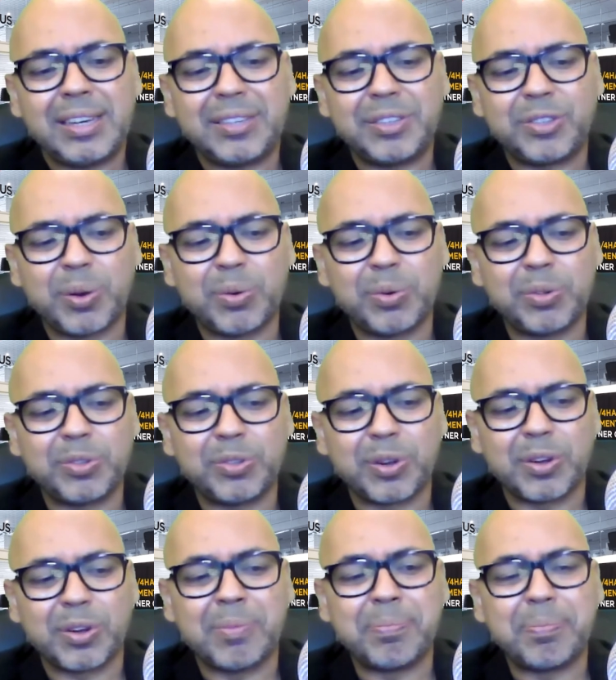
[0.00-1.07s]
So
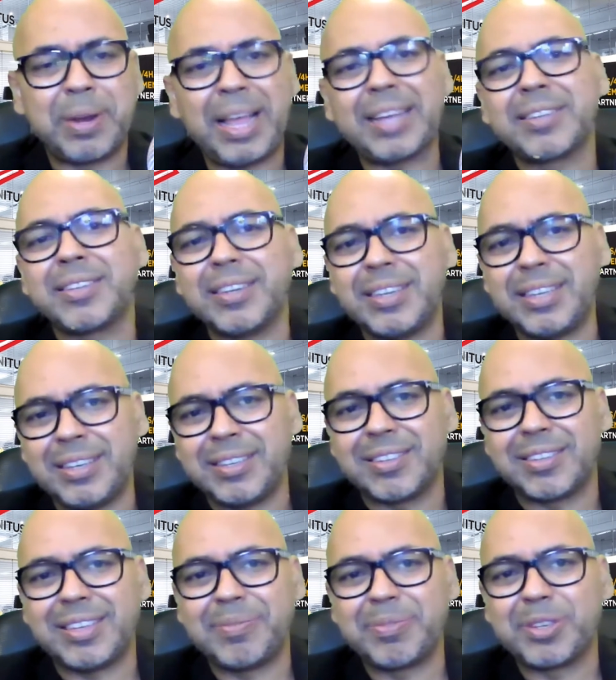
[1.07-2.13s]
complexity
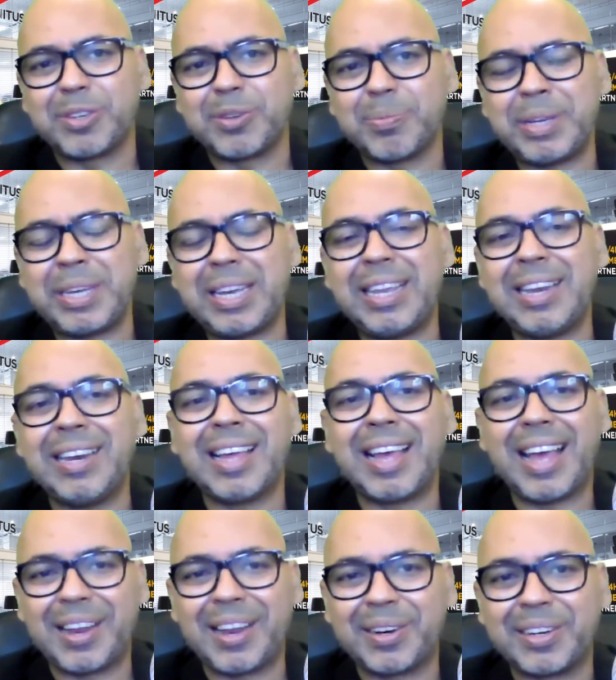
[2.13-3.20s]
seems to be
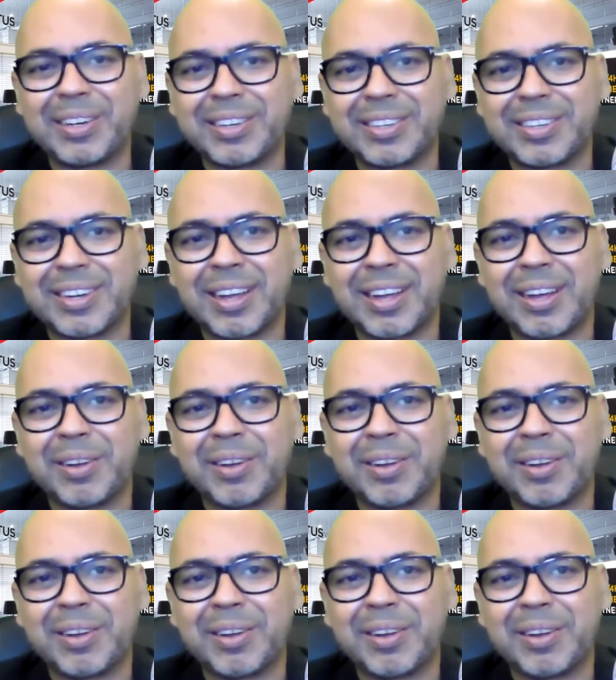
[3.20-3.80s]
inherent